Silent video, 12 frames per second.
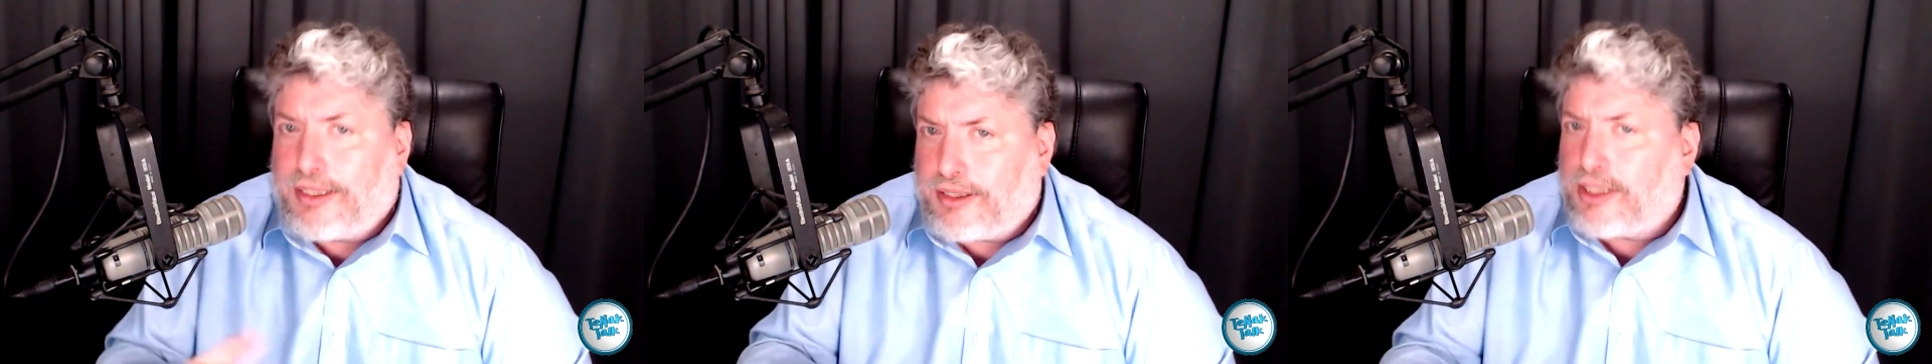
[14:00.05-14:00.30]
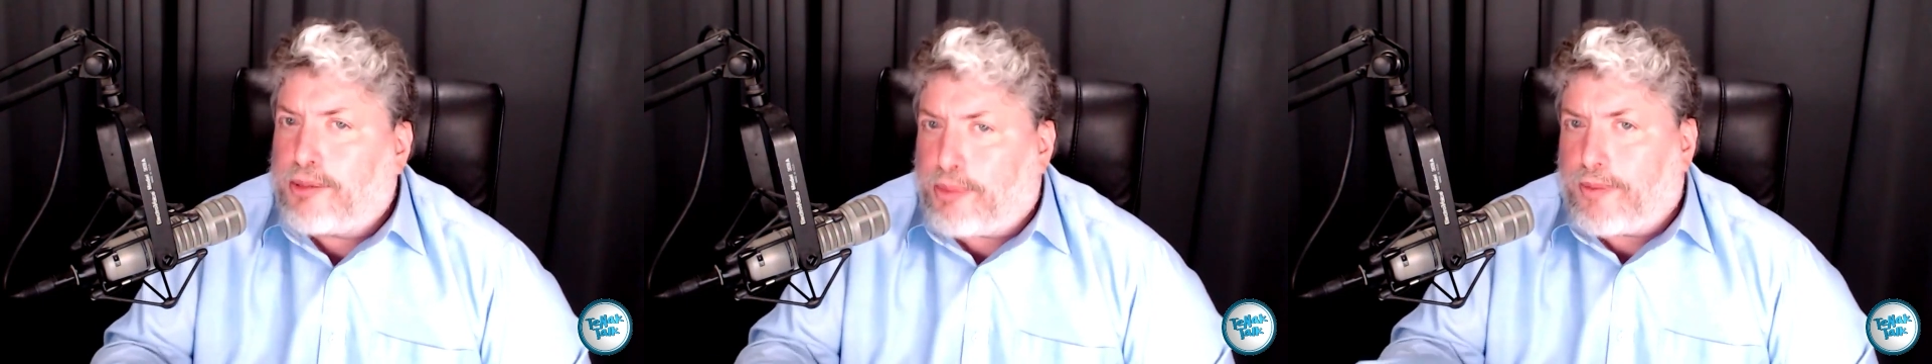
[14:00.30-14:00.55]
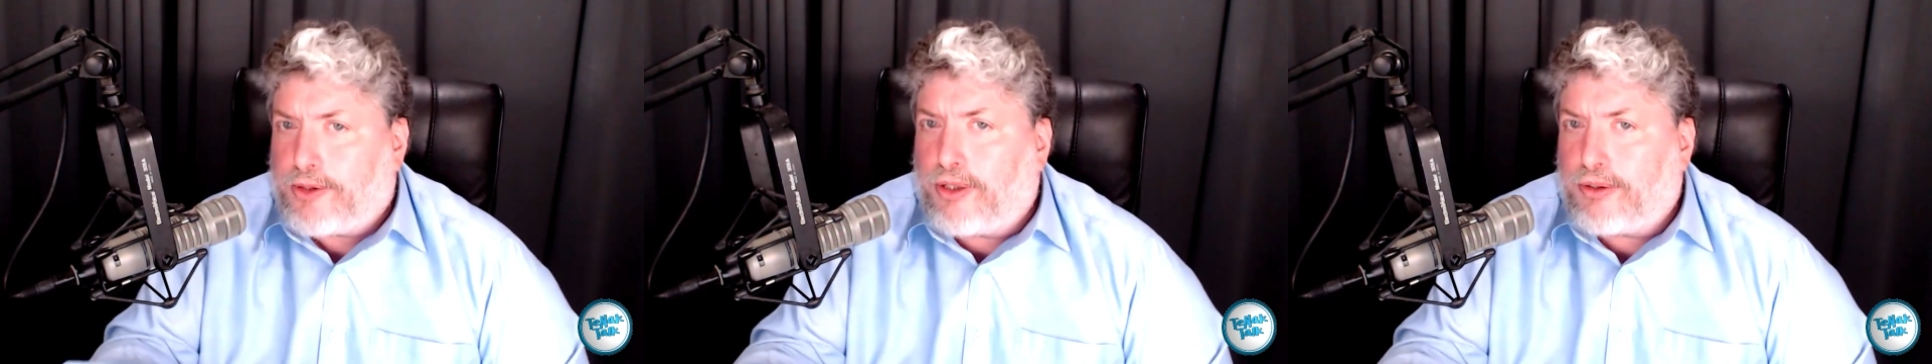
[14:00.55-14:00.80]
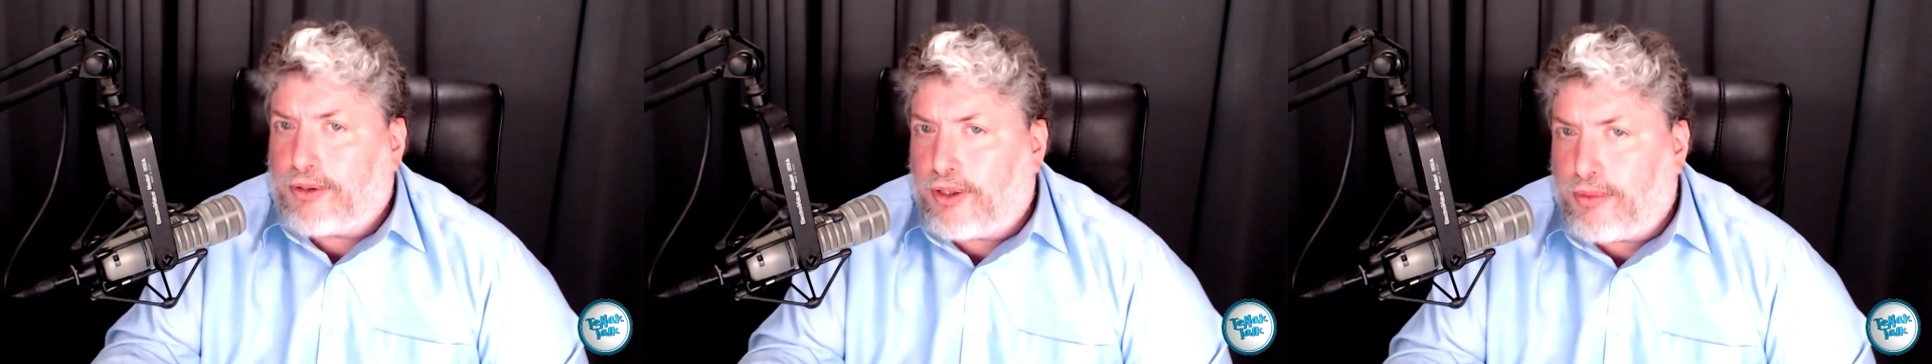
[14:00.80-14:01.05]
just people
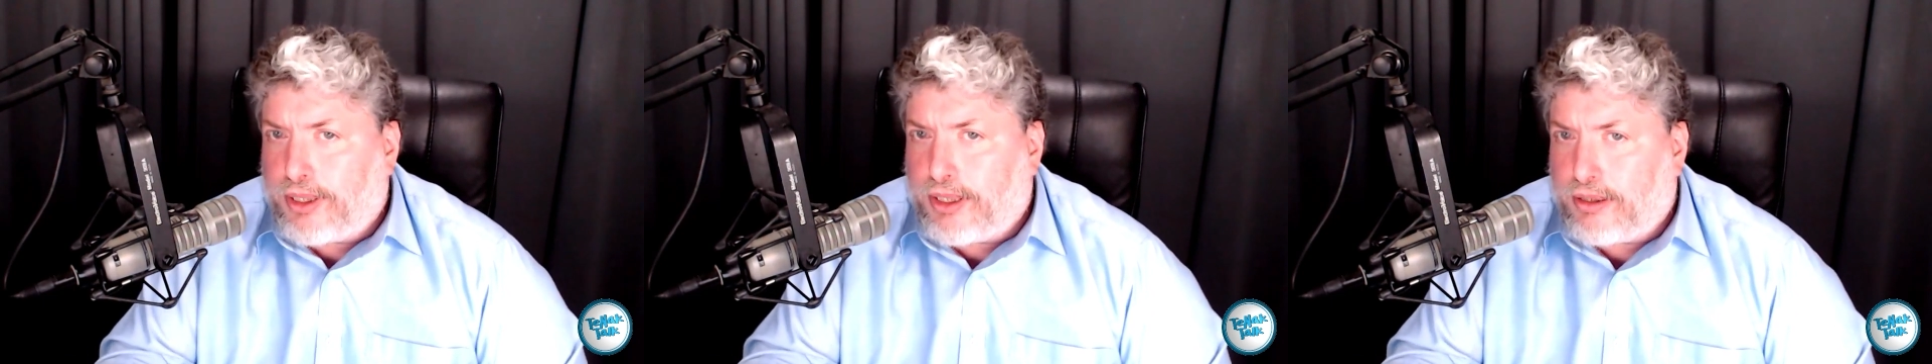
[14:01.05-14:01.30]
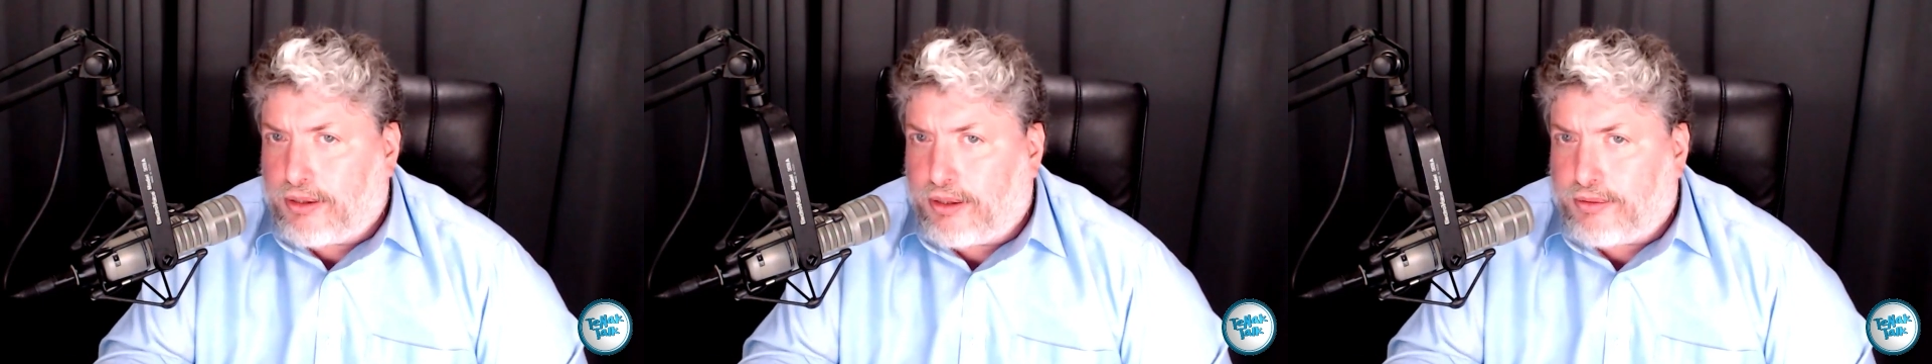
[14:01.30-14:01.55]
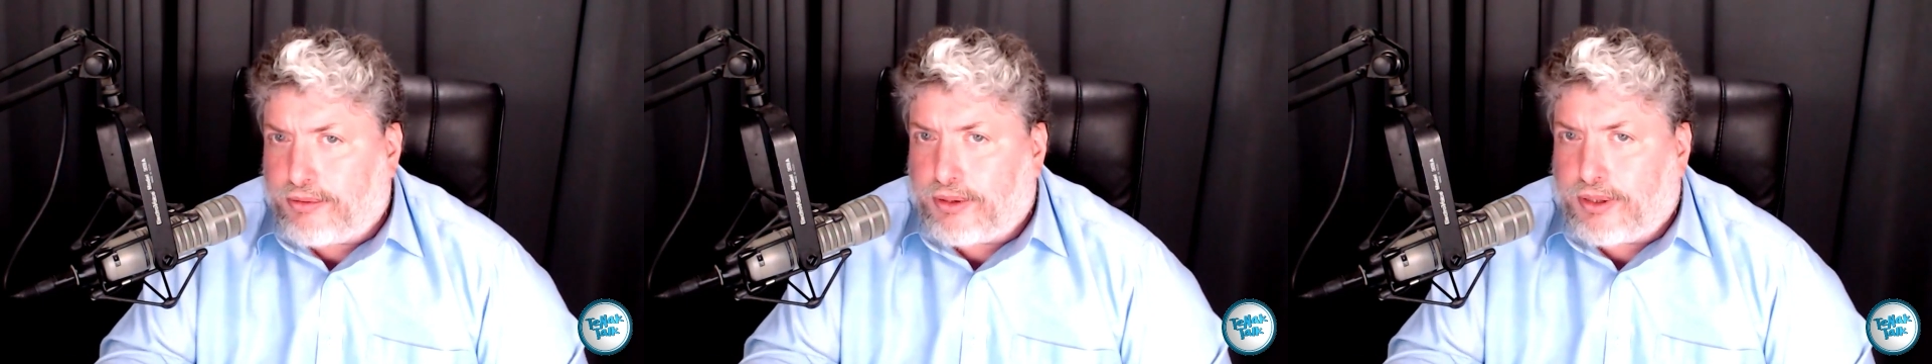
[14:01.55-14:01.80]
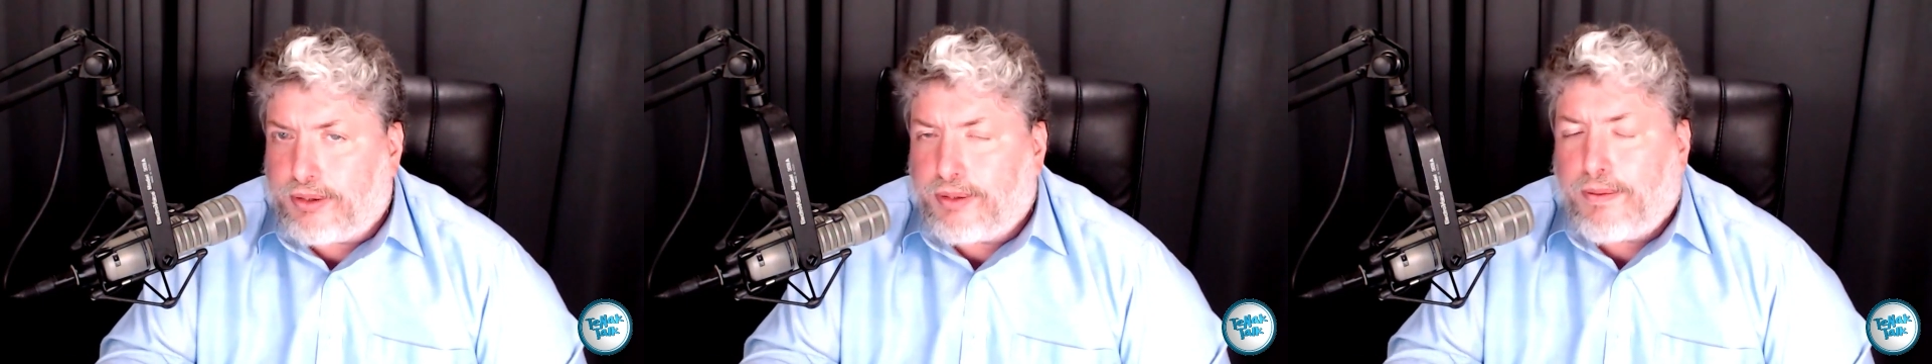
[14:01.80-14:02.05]
don't know where to look
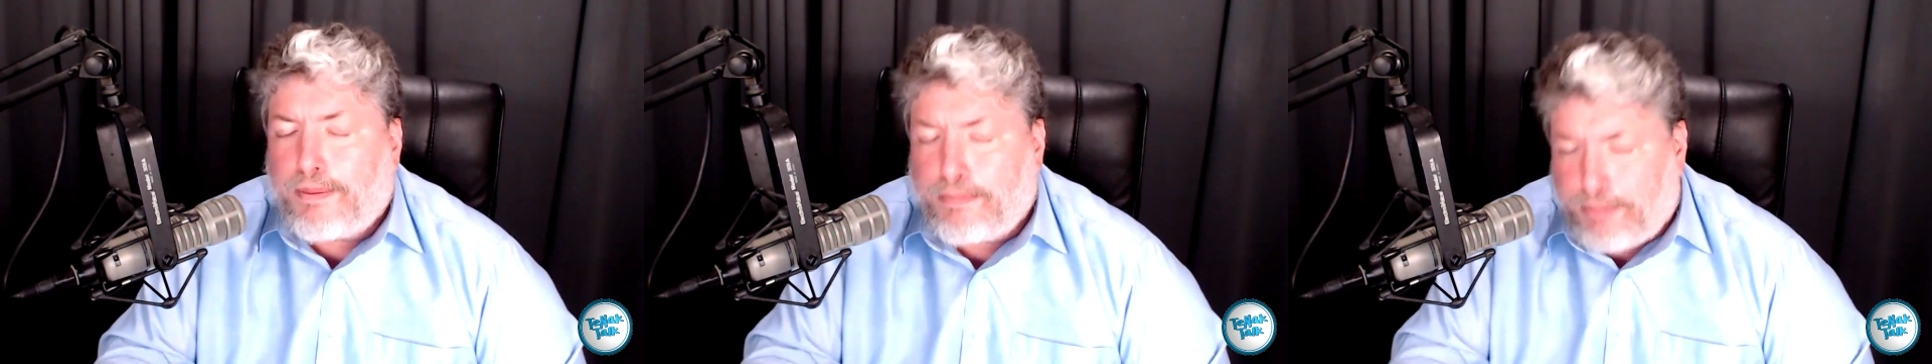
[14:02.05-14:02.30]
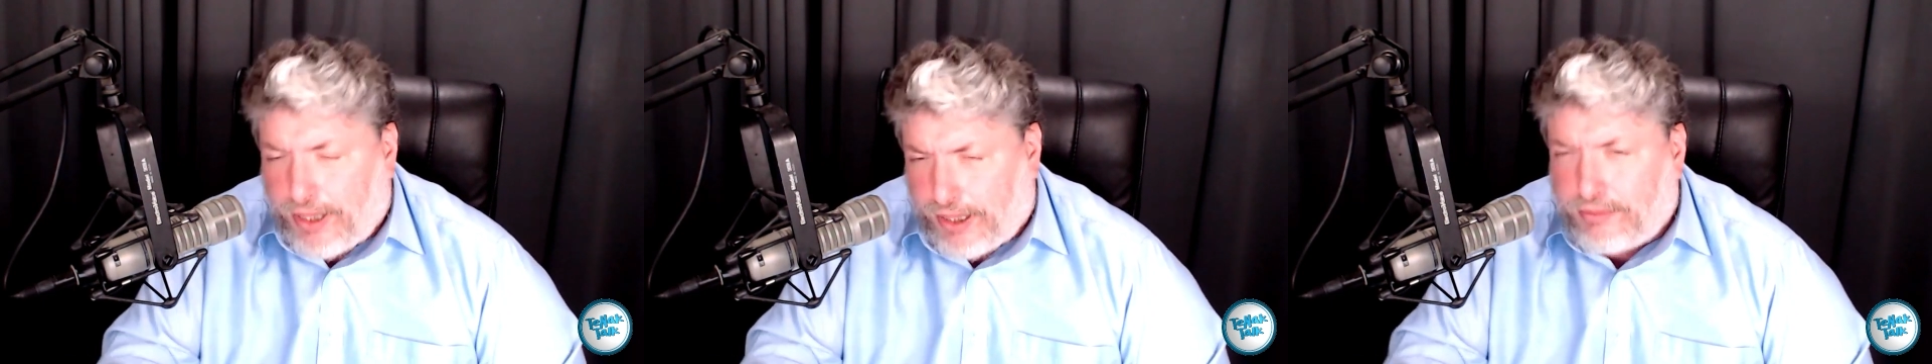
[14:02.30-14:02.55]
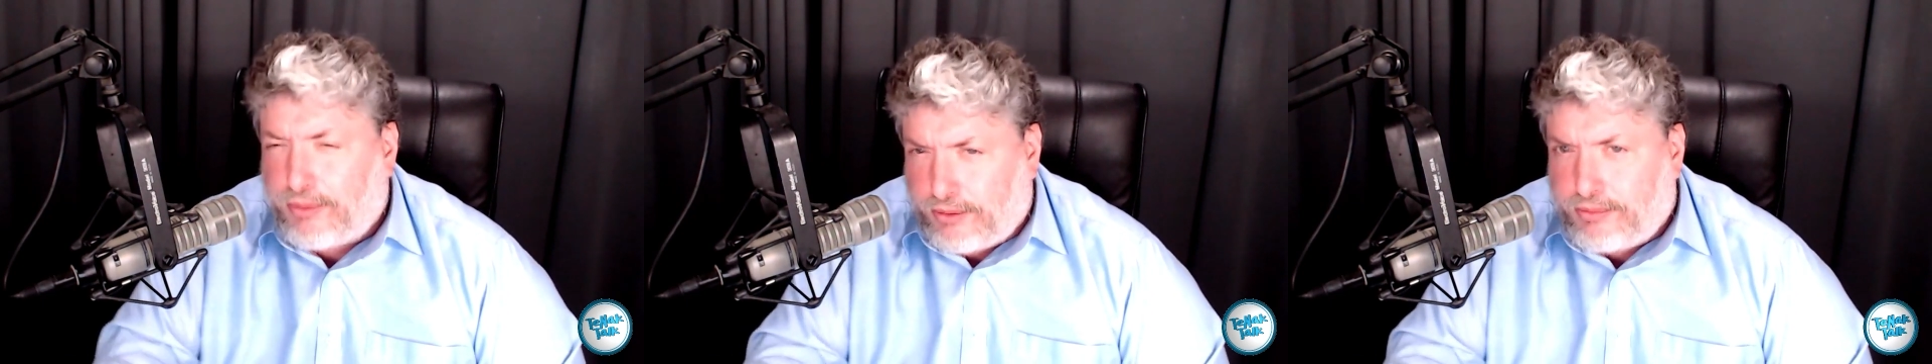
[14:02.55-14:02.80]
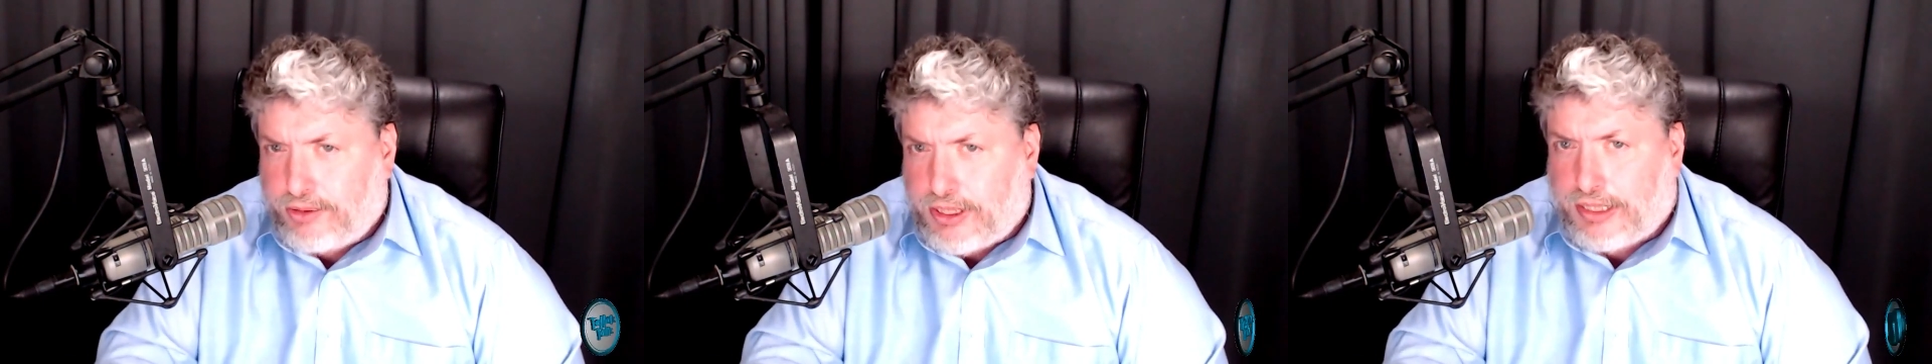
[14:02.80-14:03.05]
for it. But we'll
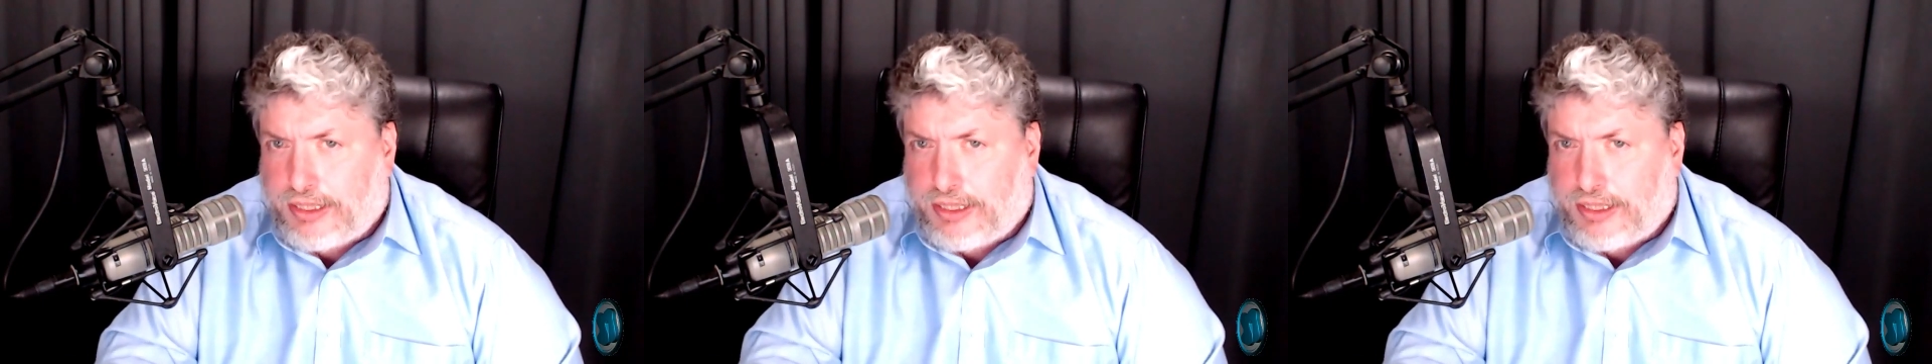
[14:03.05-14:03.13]
set